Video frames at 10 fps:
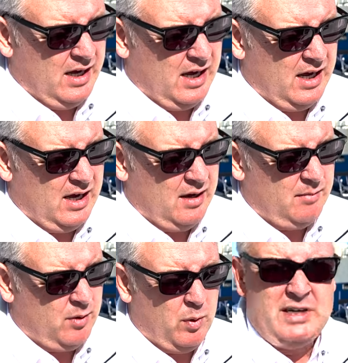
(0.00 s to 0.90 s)

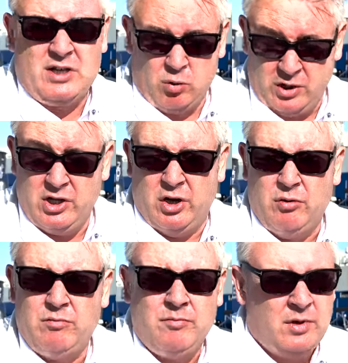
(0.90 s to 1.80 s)
Um, we sold it
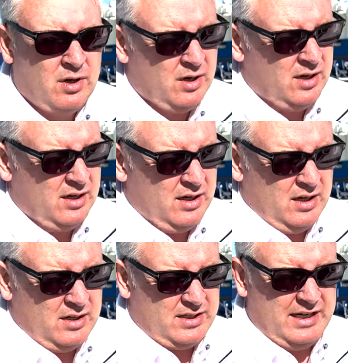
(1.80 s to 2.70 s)
new.
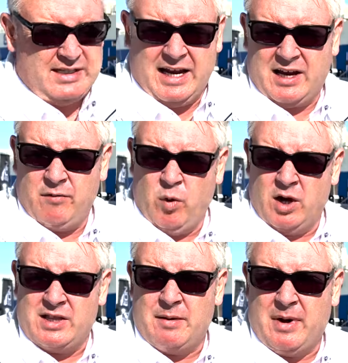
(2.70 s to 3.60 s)
Setag have
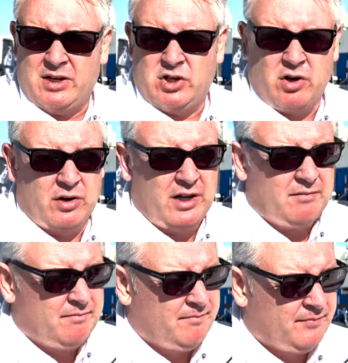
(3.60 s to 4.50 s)
worked their magic on it.
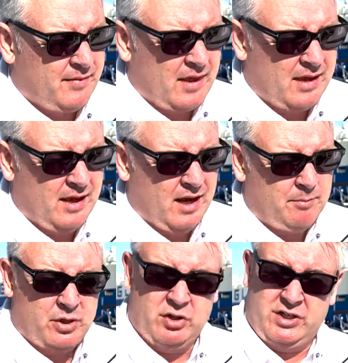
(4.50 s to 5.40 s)
Uh,
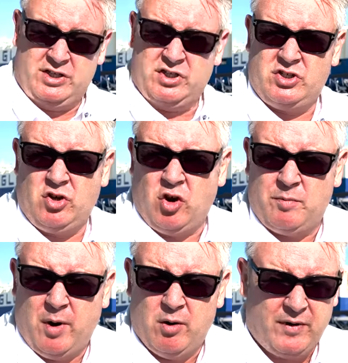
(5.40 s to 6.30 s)
because it's a stock
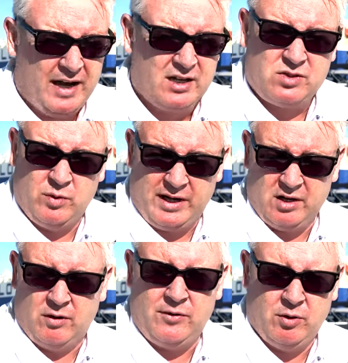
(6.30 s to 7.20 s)
boat of ours, we can
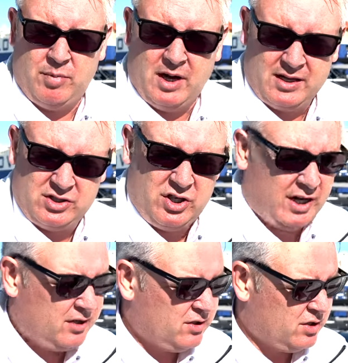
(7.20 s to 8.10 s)
offer you a part
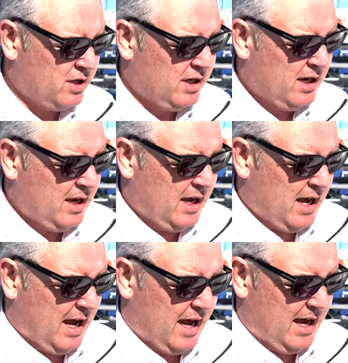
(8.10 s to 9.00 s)
exchange
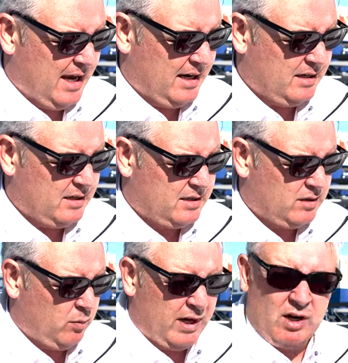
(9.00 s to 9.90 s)
and
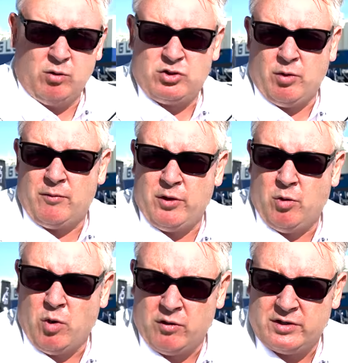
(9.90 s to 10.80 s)
we can also offer you a
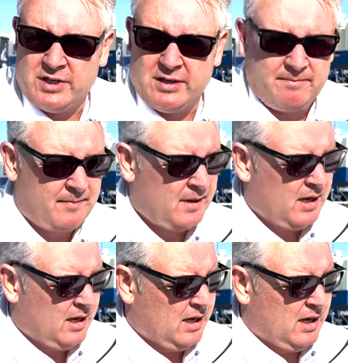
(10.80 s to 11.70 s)
warranty.
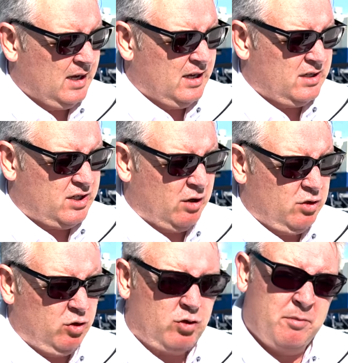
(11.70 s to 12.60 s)
So
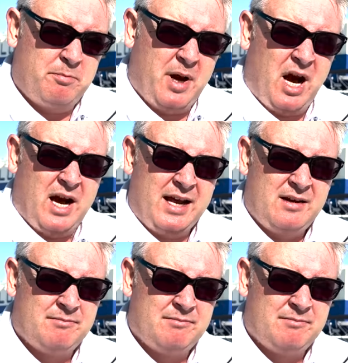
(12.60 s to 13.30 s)
you can buy